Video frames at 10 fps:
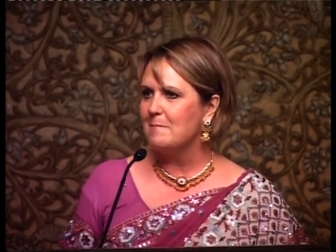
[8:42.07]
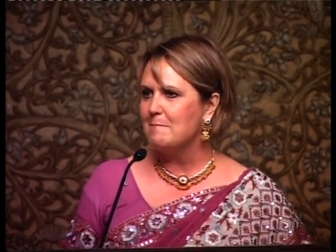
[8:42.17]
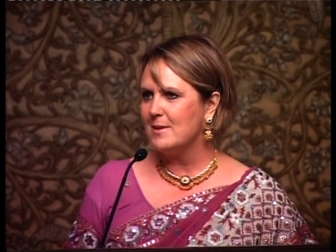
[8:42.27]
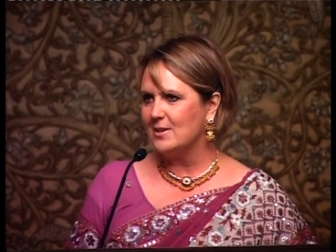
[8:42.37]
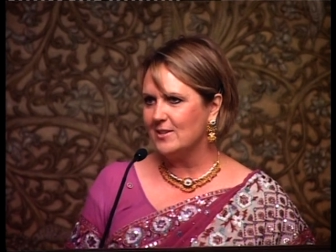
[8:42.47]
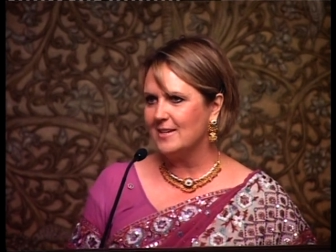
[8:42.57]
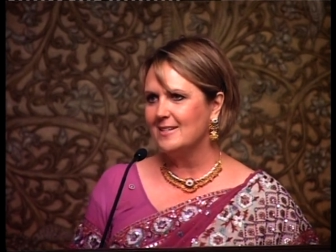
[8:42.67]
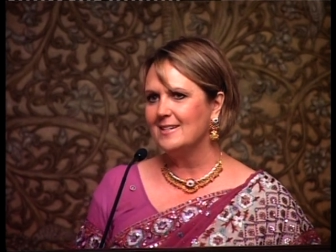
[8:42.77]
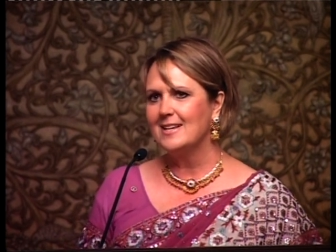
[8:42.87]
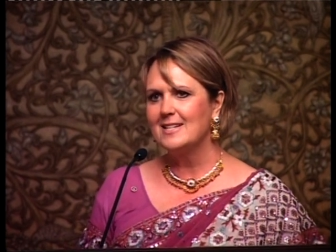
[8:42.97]

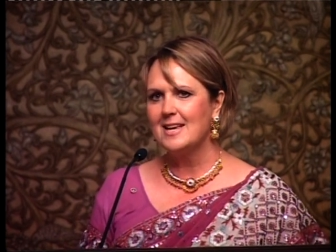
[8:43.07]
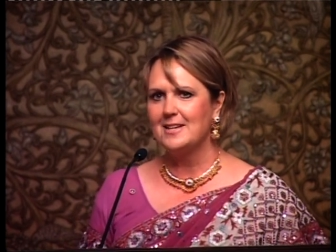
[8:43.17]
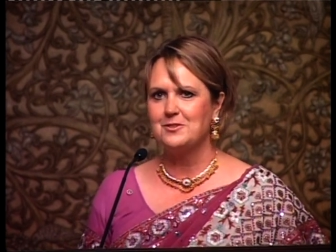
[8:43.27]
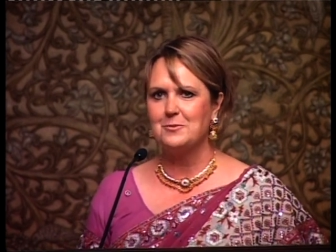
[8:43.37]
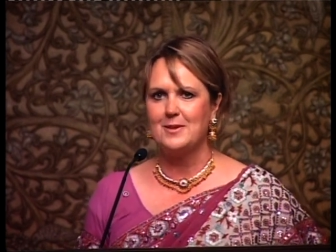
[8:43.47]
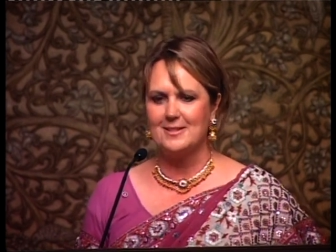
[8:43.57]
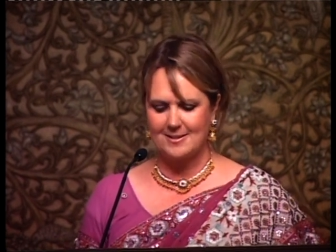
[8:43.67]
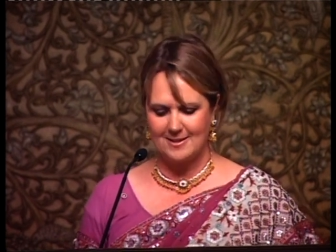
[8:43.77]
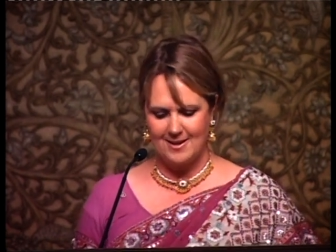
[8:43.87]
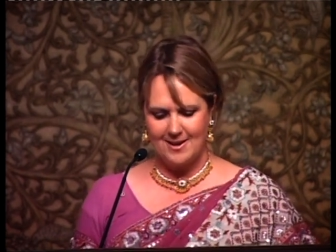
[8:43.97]
million testaments